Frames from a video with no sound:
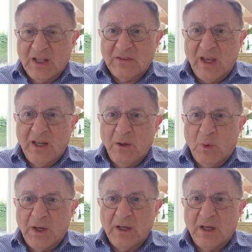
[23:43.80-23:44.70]

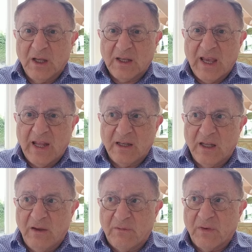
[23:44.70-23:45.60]
anyone can
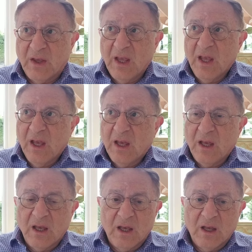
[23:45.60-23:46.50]
give.
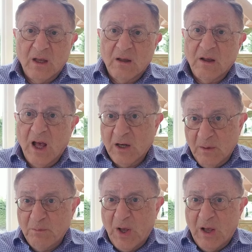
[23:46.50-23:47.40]

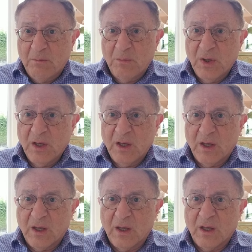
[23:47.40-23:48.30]
Harambam
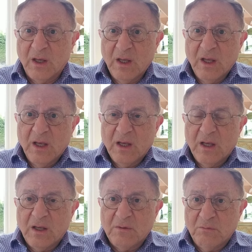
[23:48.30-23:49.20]

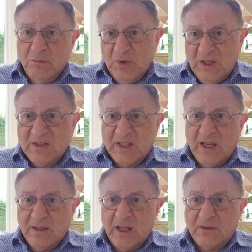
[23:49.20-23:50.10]
did
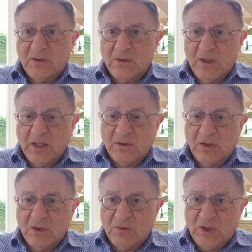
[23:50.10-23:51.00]
say
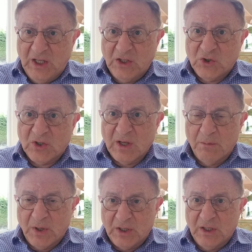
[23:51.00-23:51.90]
that teach
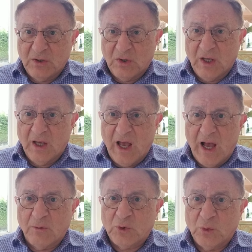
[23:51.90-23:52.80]
somebody
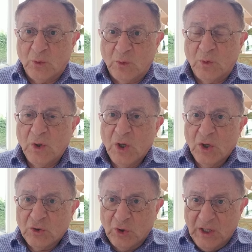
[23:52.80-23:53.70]
how to
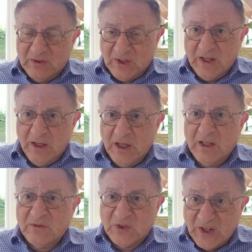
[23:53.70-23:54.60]

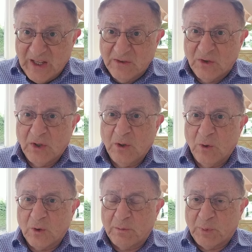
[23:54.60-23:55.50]
trade
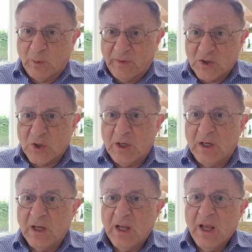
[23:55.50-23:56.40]
or
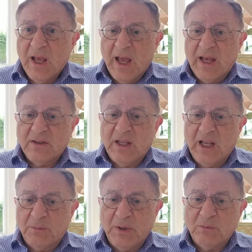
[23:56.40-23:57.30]
profession and
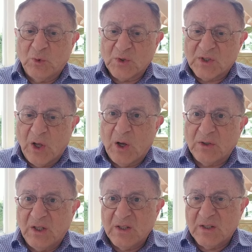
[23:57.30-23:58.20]
help him to
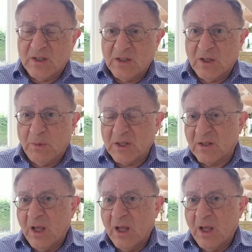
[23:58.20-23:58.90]
start is the best.